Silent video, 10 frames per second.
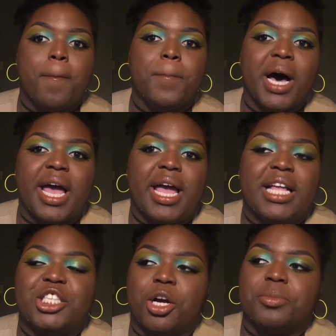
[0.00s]
But
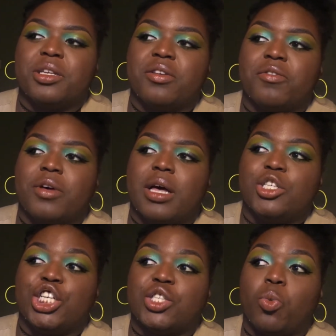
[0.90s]
in terms of
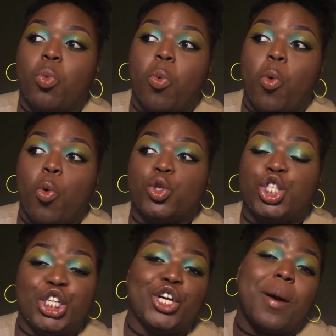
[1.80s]
just
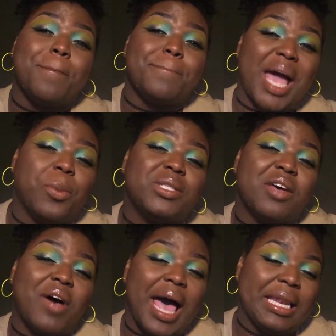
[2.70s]
sheer amount
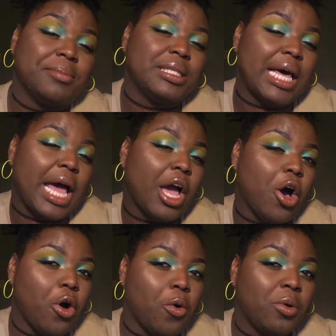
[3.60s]
of items that I
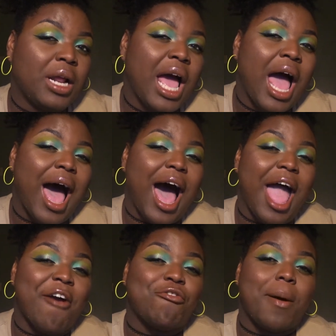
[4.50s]
own, I
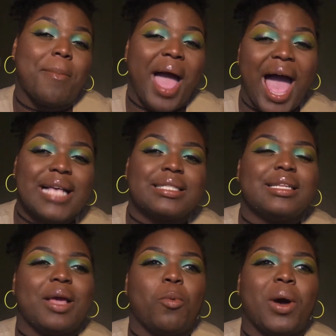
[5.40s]
have passed
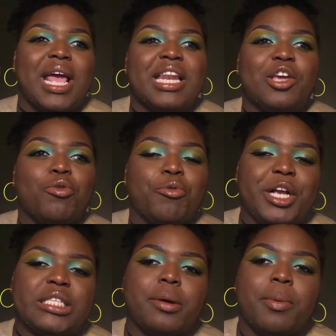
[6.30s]
what any
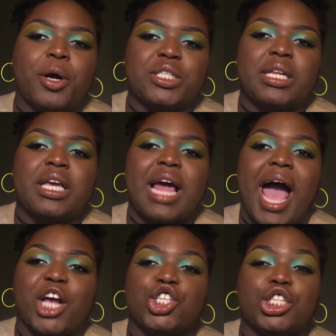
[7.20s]
reasonable person could
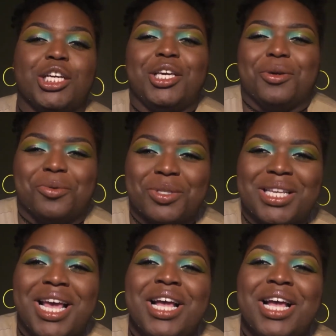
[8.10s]
actually use.